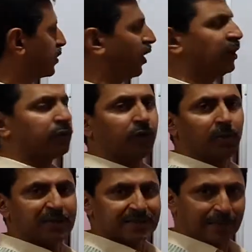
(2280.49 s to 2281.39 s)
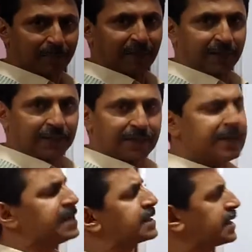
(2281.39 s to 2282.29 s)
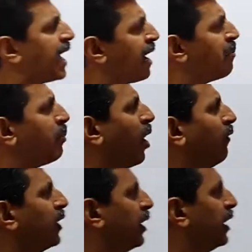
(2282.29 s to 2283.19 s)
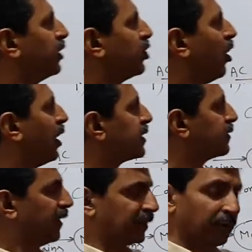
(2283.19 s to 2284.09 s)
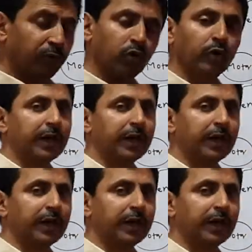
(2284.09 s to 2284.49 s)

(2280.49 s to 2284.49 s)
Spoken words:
same power it draws when the flow rate is very, very low, when you are